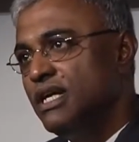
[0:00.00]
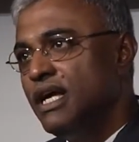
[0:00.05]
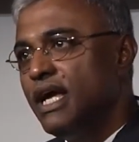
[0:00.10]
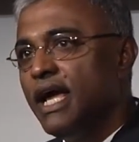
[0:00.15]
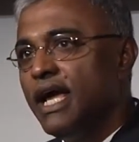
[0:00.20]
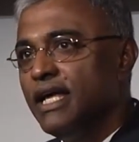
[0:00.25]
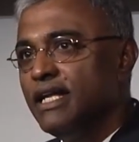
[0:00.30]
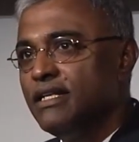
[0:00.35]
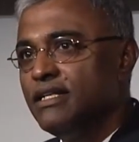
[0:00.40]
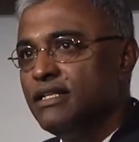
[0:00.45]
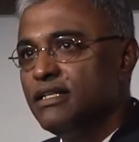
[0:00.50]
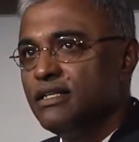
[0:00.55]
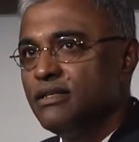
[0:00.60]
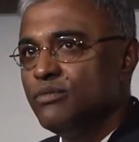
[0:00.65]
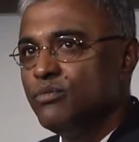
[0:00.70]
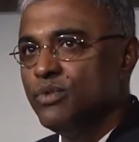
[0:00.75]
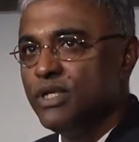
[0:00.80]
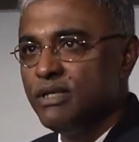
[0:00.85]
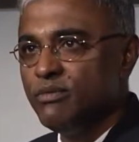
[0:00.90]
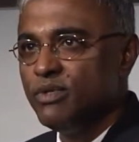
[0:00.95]
And
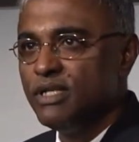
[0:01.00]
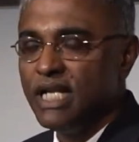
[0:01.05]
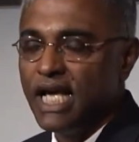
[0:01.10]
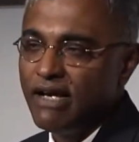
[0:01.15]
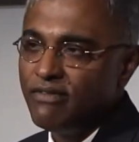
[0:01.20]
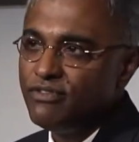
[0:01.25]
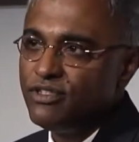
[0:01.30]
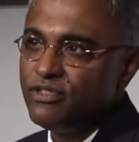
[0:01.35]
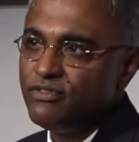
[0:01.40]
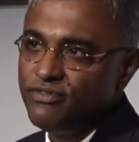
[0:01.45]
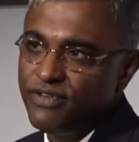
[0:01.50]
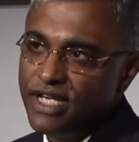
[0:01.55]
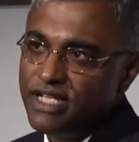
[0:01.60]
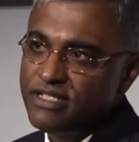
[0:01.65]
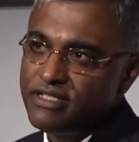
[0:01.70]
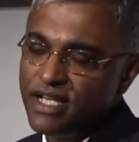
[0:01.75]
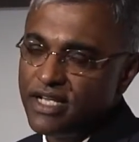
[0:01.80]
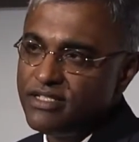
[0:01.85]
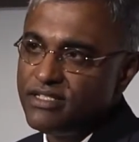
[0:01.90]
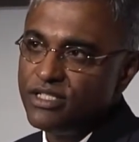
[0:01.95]
we will have to
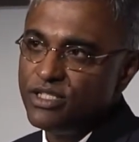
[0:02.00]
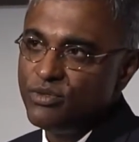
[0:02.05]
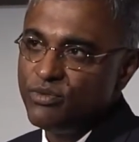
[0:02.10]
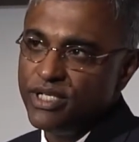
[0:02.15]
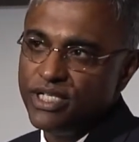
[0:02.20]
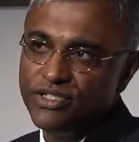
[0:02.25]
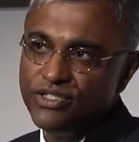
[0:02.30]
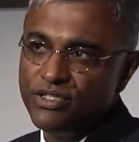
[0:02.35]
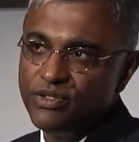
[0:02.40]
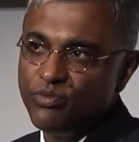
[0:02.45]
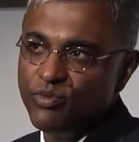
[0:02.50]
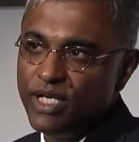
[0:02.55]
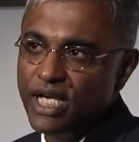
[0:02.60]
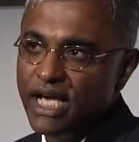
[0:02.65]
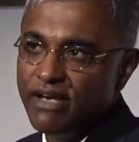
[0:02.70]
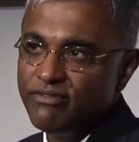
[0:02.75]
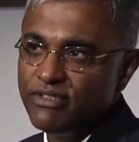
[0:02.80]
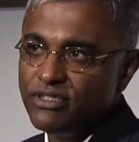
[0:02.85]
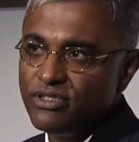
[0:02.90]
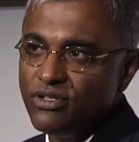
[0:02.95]
face that situation. We
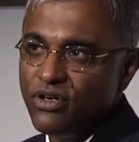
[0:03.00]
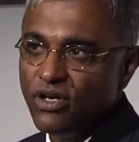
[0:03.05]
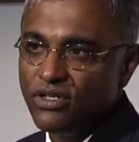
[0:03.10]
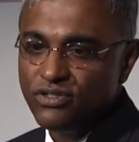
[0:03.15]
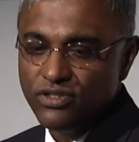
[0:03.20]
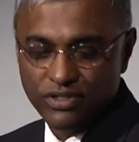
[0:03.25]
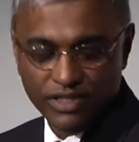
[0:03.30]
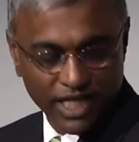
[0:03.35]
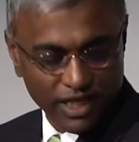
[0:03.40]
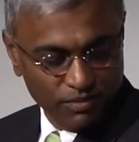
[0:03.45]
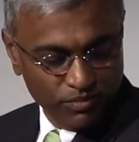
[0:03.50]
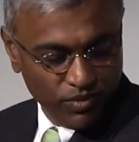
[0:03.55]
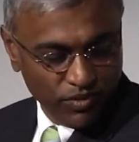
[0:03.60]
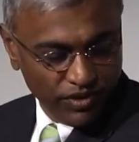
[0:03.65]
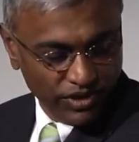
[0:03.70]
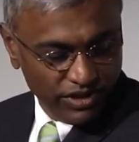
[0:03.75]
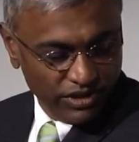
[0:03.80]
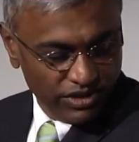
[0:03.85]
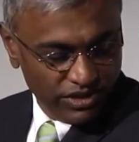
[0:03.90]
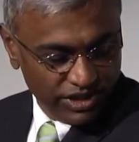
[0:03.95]
haven't got to that
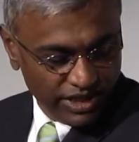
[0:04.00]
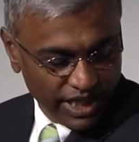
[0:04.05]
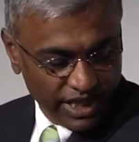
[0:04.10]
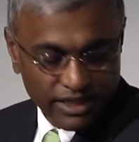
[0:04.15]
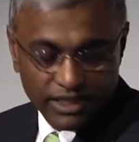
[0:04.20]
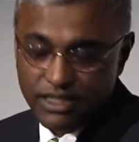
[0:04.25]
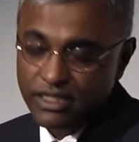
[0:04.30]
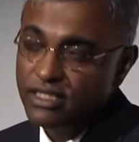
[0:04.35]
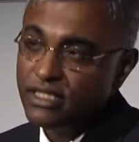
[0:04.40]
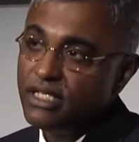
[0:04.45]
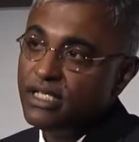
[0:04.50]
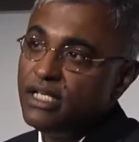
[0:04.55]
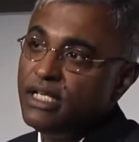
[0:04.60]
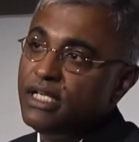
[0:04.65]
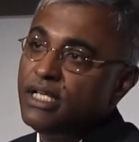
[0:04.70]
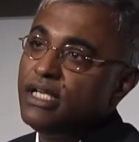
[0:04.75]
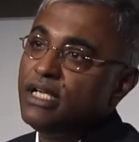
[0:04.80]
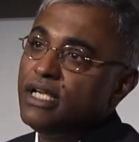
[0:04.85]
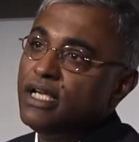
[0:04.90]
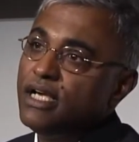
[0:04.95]
point yet.
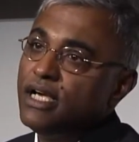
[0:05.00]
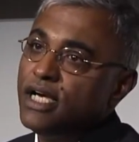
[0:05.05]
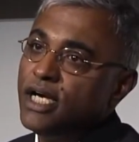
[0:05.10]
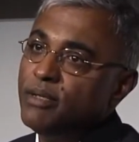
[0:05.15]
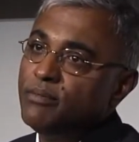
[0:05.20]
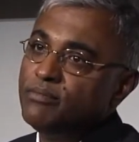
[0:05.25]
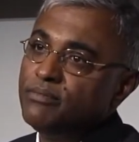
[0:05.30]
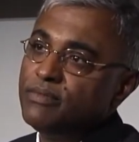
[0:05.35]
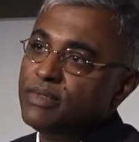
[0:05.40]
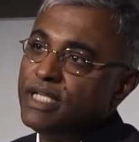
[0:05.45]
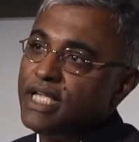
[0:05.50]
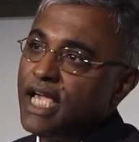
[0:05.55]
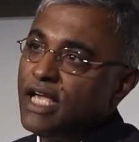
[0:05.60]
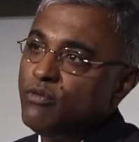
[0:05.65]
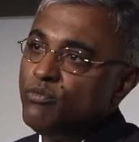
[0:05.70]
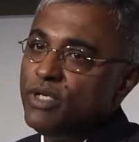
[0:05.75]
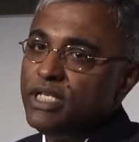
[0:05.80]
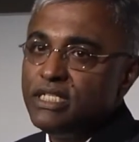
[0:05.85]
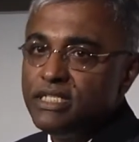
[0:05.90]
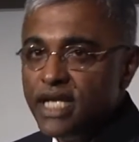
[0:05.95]

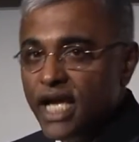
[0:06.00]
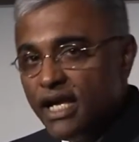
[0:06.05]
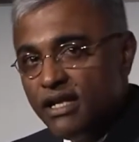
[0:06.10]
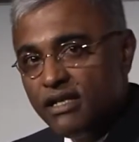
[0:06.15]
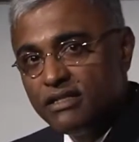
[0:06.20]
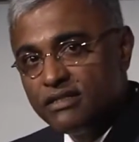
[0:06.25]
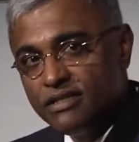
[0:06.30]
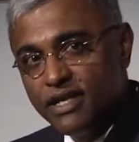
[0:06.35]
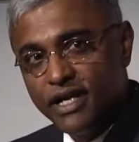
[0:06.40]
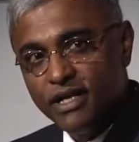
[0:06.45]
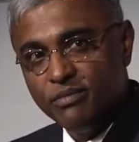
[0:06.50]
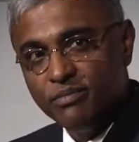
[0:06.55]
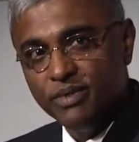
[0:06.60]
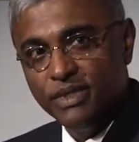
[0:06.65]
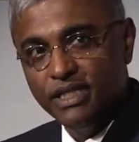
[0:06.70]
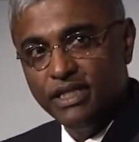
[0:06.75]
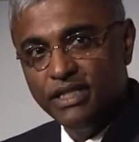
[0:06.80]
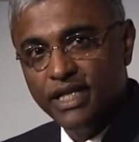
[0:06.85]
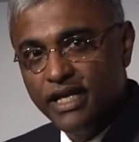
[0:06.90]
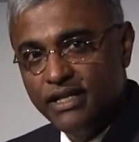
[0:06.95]
Can we tailor
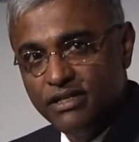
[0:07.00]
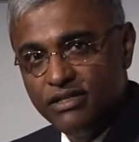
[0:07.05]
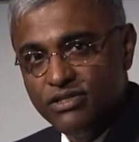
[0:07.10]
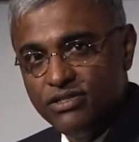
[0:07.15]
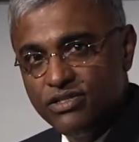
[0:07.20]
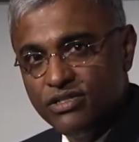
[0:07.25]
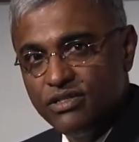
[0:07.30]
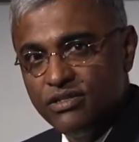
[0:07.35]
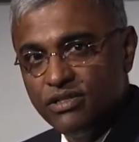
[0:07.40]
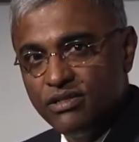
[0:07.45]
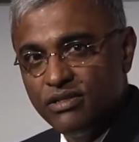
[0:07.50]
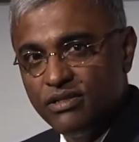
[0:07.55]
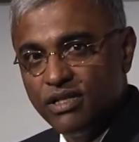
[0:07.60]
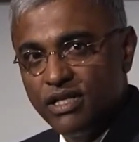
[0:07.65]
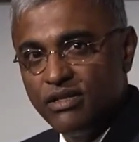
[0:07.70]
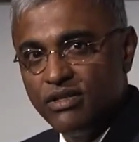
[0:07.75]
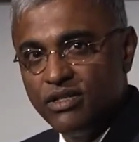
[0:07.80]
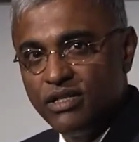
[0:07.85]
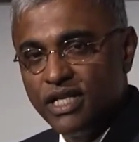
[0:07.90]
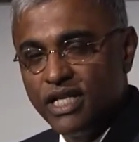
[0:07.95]
therapy? That is,
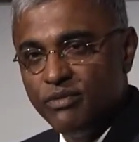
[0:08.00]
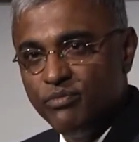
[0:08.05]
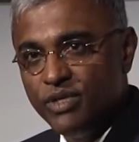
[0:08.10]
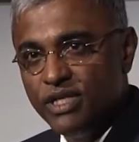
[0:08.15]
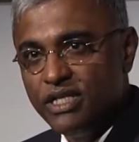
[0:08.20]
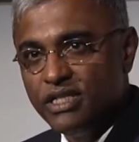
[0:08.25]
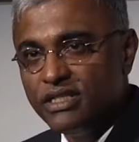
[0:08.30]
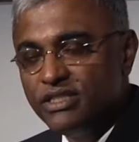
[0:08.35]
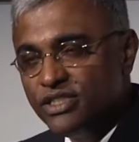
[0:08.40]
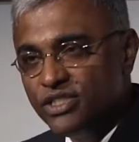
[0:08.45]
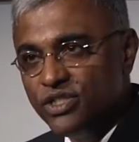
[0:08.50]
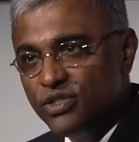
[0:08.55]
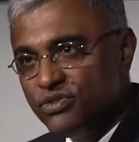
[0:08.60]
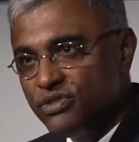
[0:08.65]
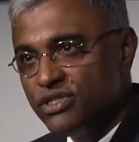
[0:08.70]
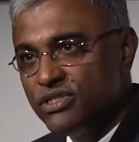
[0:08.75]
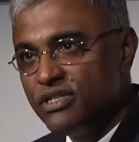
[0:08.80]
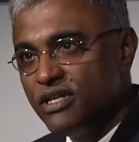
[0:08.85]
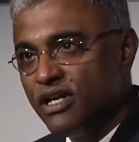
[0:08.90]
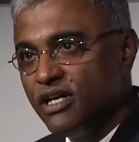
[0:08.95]
can we continue
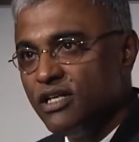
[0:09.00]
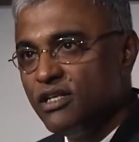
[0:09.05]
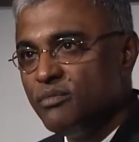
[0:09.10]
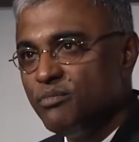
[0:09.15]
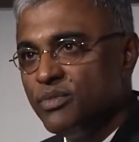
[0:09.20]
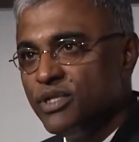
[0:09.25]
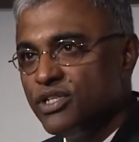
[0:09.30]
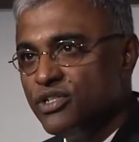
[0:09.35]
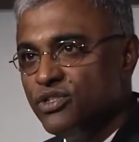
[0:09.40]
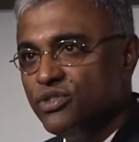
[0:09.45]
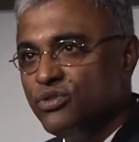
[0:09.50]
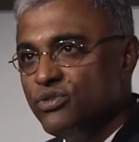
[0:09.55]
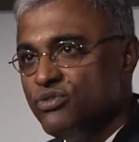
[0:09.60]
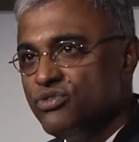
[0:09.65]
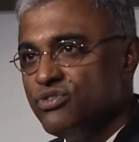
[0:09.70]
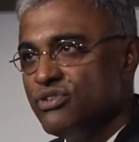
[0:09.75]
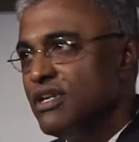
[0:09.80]
the drug but use